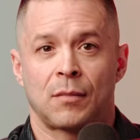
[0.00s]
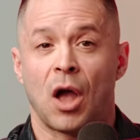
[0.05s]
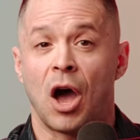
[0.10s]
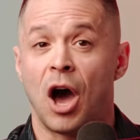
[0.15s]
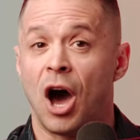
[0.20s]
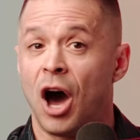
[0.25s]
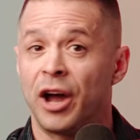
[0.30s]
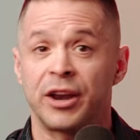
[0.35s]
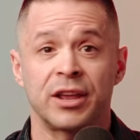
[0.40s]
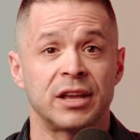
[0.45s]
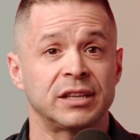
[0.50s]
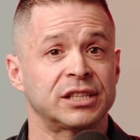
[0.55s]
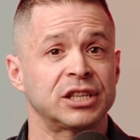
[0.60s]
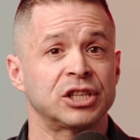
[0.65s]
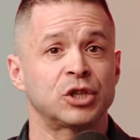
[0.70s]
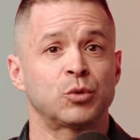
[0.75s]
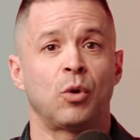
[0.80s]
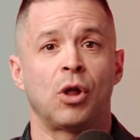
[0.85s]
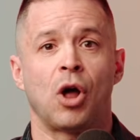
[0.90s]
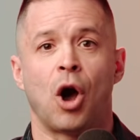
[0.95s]

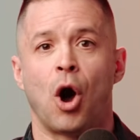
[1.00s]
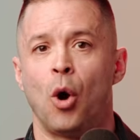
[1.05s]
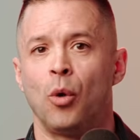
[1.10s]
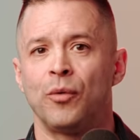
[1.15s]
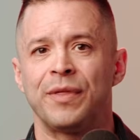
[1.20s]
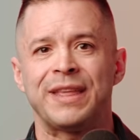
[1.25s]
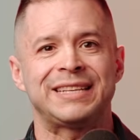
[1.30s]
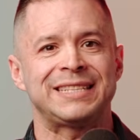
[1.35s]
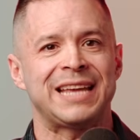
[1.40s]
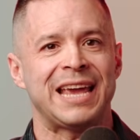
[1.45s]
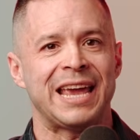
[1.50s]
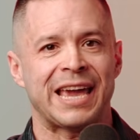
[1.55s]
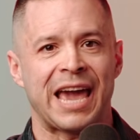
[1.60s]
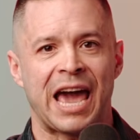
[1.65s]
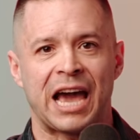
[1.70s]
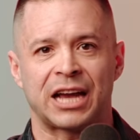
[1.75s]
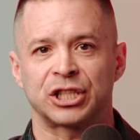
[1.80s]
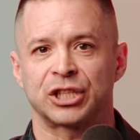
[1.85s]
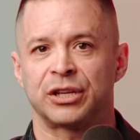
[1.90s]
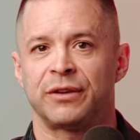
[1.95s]
Audiences will only take
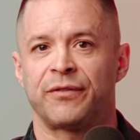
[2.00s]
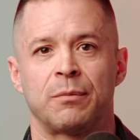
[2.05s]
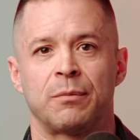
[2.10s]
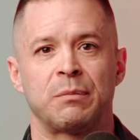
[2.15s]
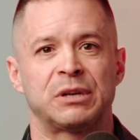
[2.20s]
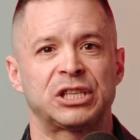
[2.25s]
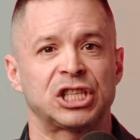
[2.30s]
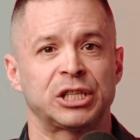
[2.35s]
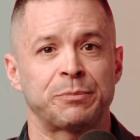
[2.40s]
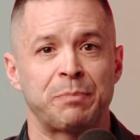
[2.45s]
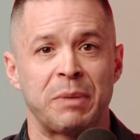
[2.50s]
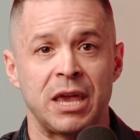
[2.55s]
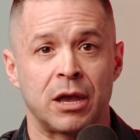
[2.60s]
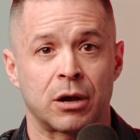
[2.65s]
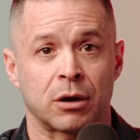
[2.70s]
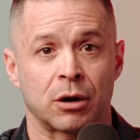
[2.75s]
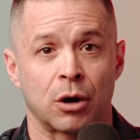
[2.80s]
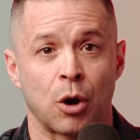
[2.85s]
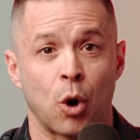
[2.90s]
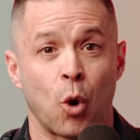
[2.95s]
action a
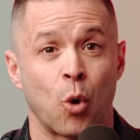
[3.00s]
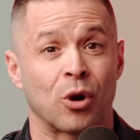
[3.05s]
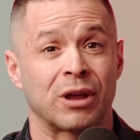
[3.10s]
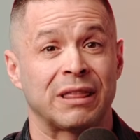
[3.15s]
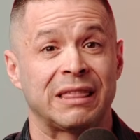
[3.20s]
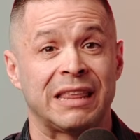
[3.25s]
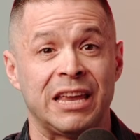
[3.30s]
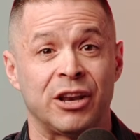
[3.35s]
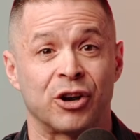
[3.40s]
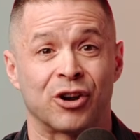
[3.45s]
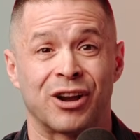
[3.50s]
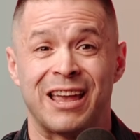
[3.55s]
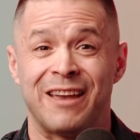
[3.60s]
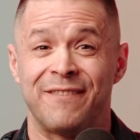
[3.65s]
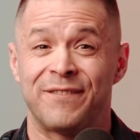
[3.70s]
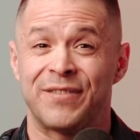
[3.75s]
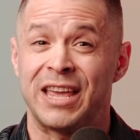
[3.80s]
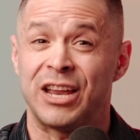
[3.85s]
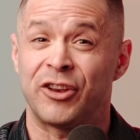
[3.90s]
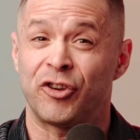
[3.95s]
speaker or a leader
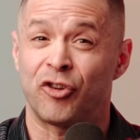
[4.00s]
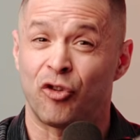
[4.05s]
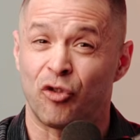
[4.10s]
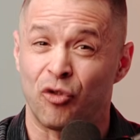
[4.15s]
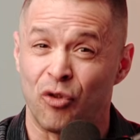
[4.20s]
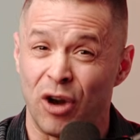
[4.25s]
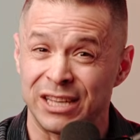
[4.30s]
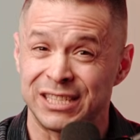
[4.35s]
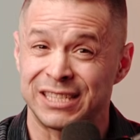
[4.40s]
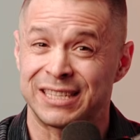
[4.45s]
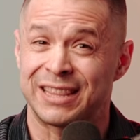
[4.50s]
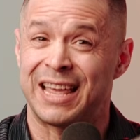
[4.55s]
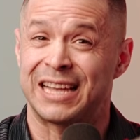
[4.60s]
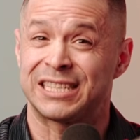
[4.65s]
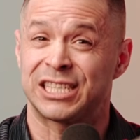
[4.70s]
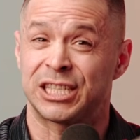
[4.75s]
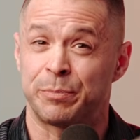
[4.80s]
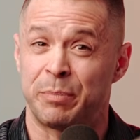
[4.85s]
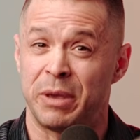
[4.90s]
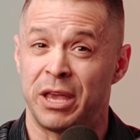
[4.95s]
if they trust that
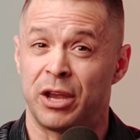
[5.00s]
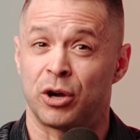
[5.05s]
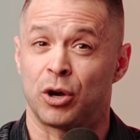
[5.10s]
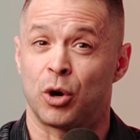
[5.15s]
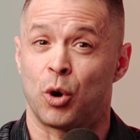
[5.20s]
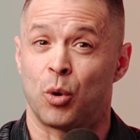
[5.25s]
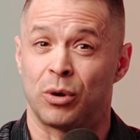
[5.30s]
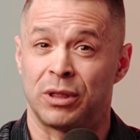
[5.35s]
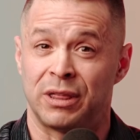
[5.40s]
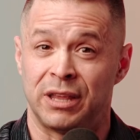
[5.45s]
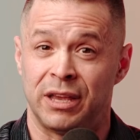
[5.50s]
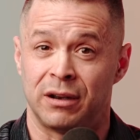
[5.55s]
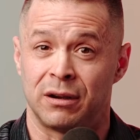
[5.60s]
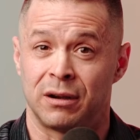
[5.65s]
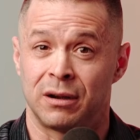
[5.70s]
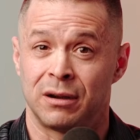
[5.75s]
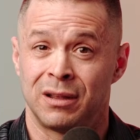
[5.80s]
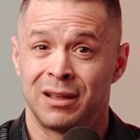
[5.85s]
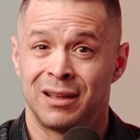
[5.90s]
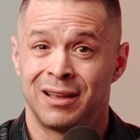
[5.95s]
speaker or
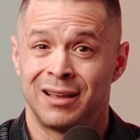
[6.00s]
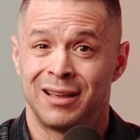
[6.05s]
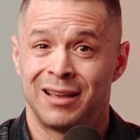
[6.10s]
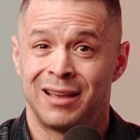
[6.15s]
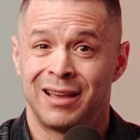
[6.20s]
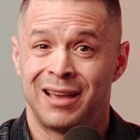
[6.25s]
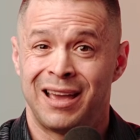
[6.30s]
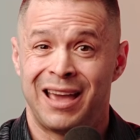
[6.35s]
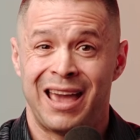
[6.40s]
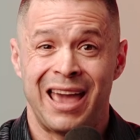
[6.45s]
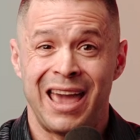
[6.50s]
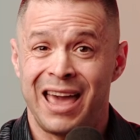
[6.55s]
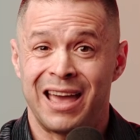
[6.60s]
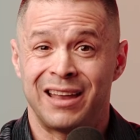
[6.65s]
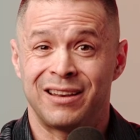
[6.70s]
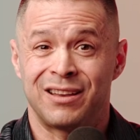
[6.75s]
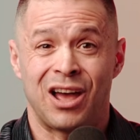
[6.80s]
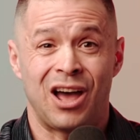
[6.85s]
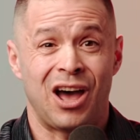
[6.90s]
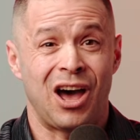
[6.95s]
leader.
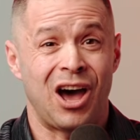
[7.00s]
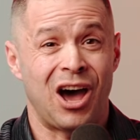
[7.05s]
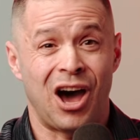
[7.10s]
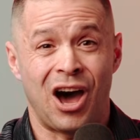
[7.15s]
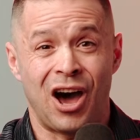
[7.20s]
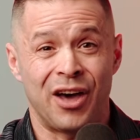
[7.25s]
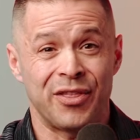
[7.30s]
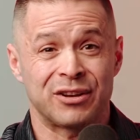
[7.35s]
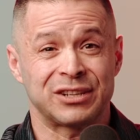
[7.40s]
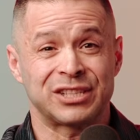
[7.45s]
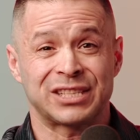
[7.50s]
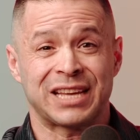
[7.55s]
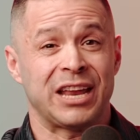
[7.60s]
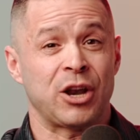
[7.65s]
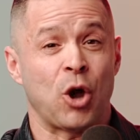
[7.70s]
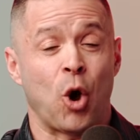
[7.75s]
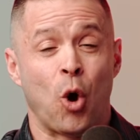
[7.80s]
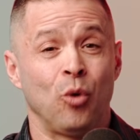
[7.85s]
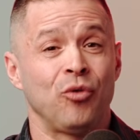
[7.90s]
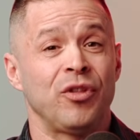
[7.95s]
And others can
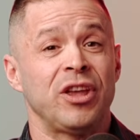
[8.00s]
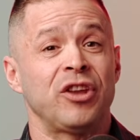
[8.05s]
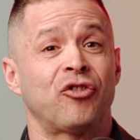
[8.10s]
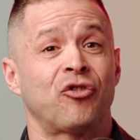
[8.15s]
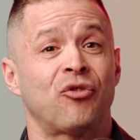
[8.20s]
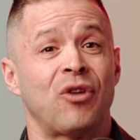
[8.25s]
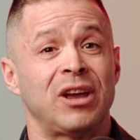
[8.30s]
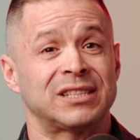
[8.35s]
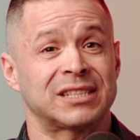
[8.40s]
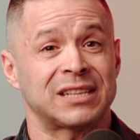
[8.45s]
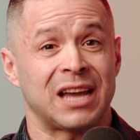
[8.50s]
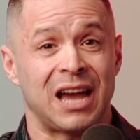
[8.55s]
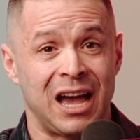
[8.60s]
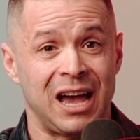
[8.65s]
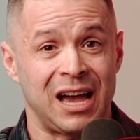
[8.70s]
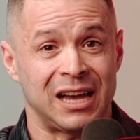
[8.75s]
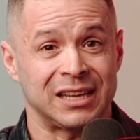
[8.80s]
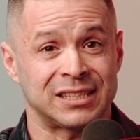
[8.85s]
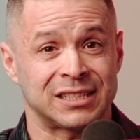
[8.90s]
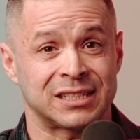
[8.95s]
only trust
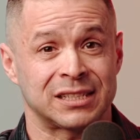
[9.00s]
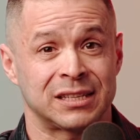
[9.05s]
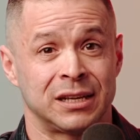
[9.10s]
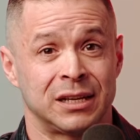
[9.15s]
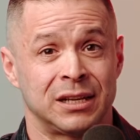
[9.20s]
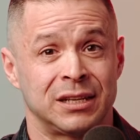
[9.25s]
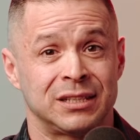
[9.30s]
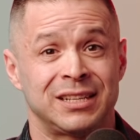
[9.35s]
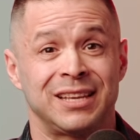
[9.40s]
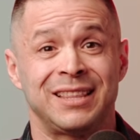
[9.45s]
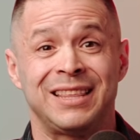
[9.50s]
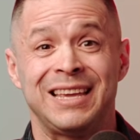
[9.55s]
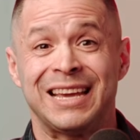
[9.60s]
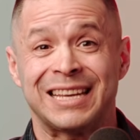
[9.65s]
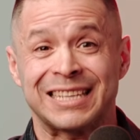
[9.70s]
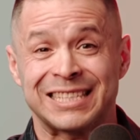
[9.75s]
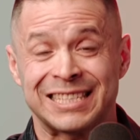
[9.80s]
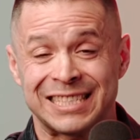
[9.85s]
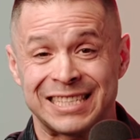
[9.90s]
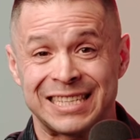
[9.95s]
us to the
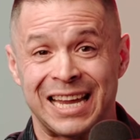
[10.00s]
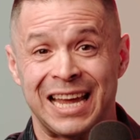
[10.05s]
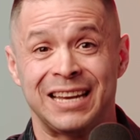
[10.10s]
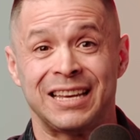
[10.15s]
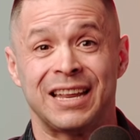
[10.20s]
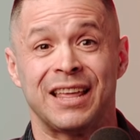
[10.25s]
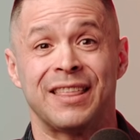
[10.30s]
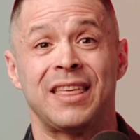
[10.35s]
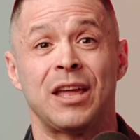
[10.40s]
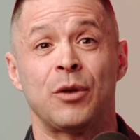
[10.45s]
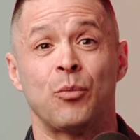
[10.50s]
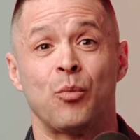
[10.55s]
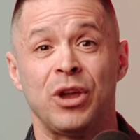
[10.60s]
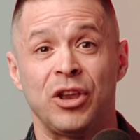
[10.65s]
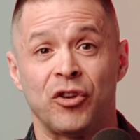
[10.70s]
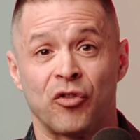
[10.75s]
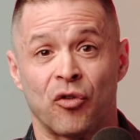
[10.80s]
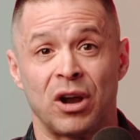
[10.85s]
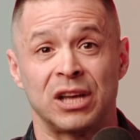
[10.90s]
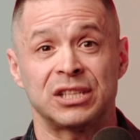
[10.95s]
extent that we
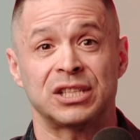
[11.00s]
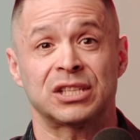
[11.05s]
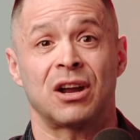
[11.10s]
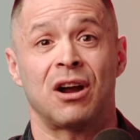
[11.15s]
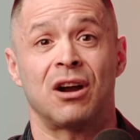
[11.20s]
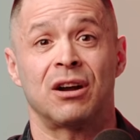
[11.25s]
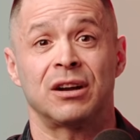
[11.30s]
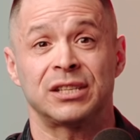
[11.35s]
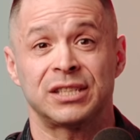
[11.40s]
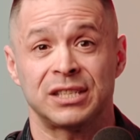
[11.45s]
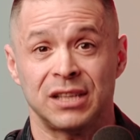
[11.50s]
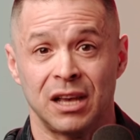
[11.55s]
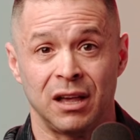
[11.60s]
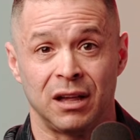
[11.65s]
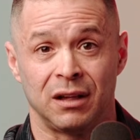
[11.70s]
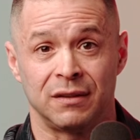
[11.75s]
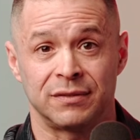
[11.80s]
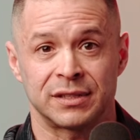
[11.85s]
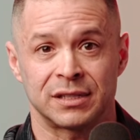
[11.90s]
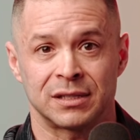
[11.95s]
trust
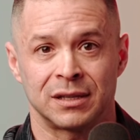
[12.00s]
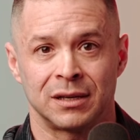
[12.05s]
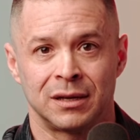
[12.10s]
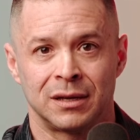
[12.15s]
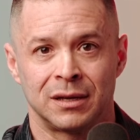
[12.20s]
ourselves.